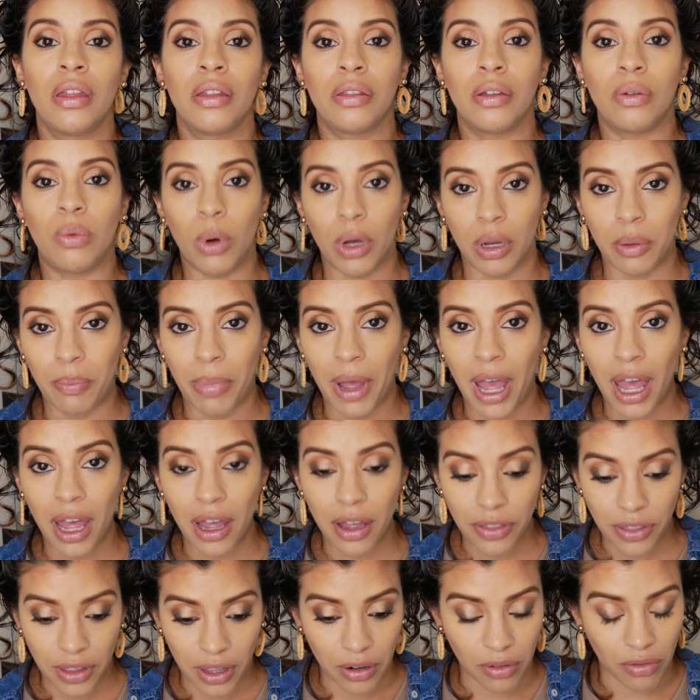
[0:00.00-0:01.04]
the one
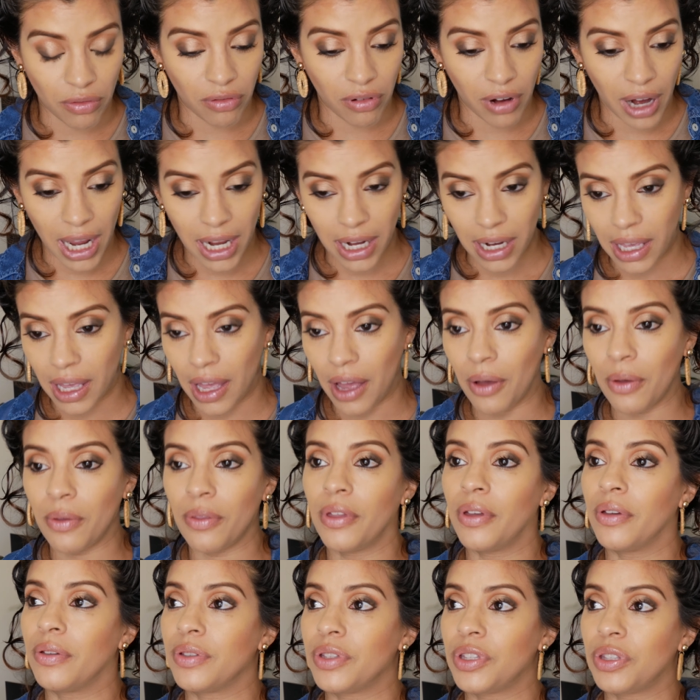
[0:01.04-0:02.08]
path and writing out
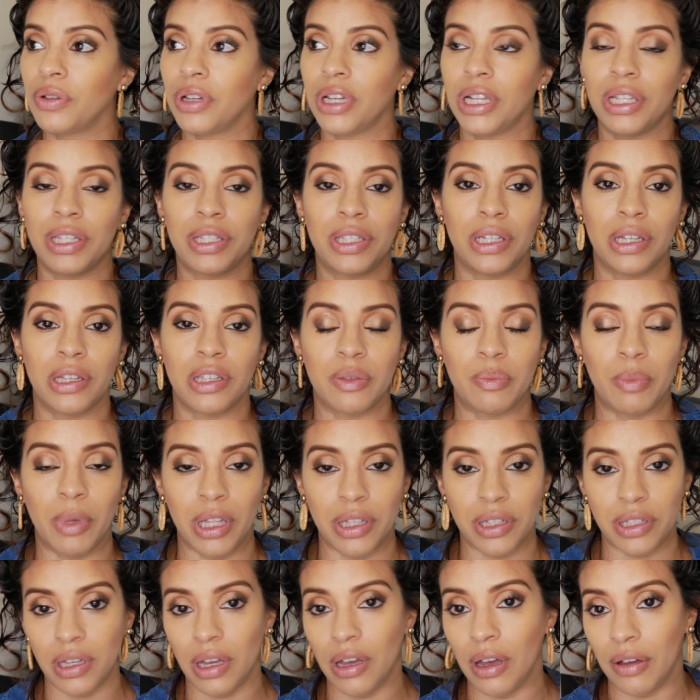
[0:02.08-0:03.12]
those 3 to 6
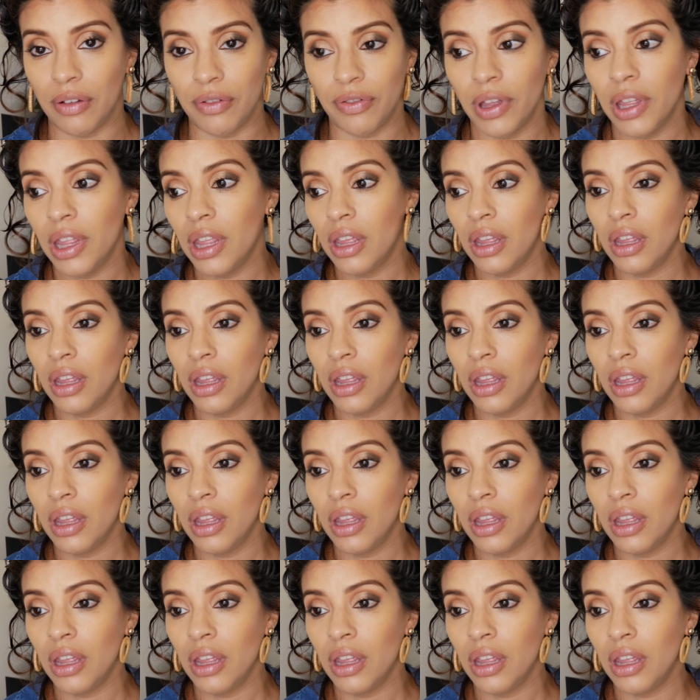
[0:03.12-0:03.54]
months of